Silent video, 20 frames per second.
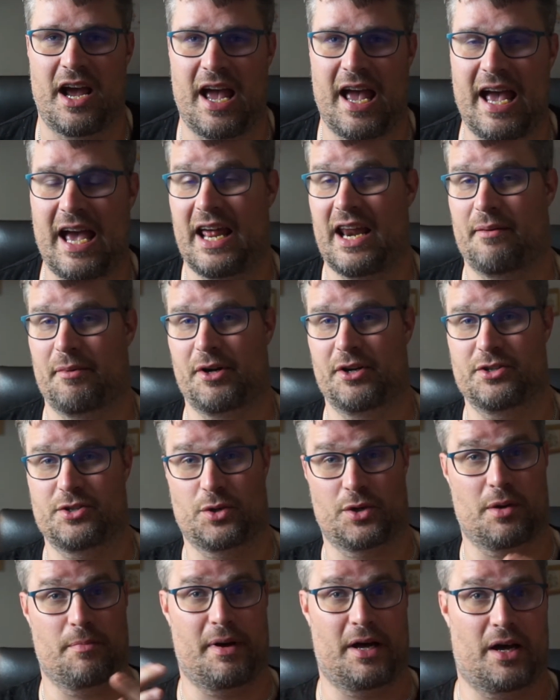and I'm going to
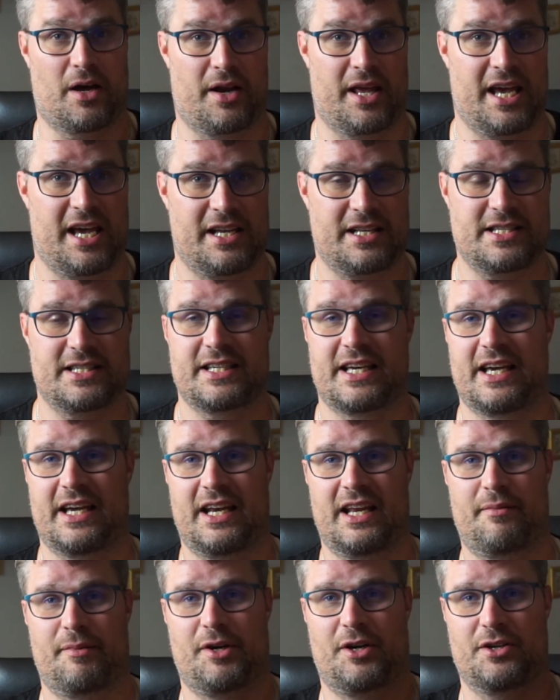talk about it
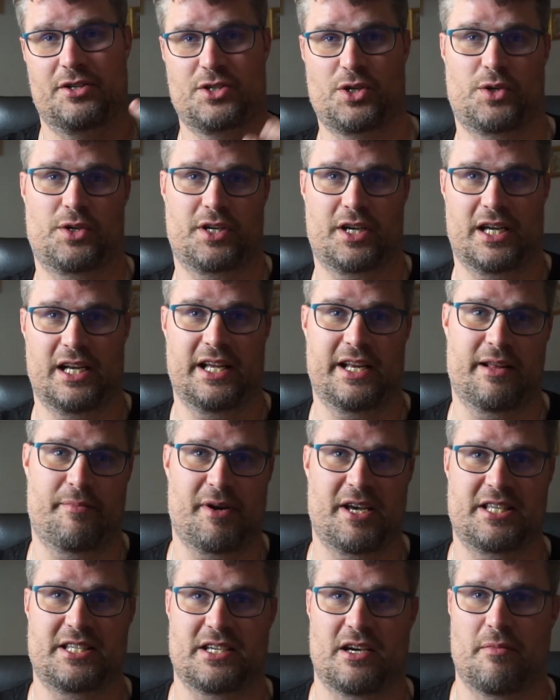and I'm going to talk a little
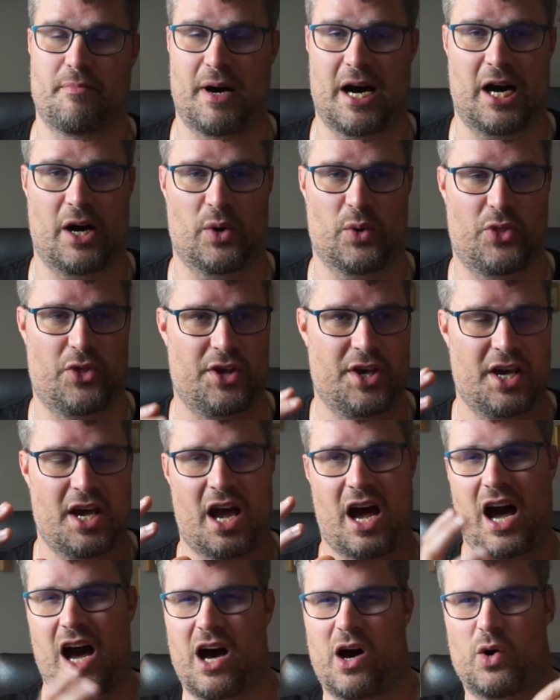bit about
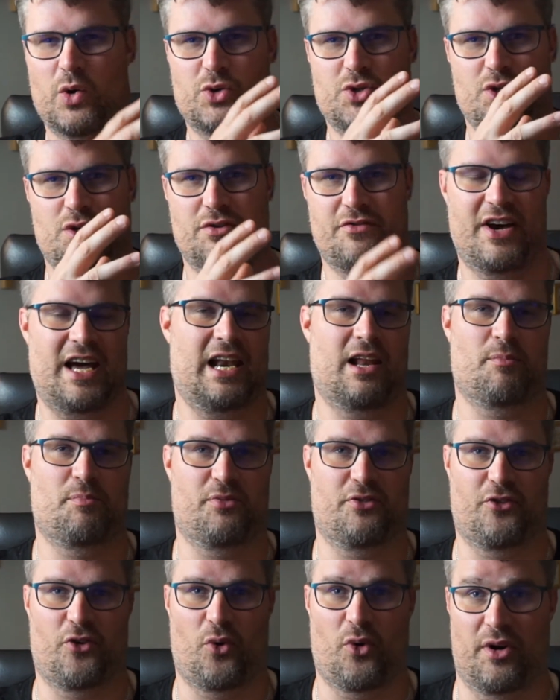how to
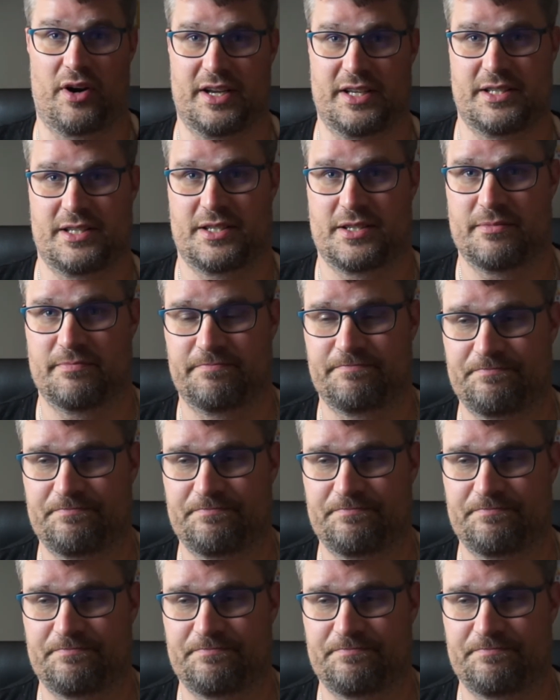develop for it.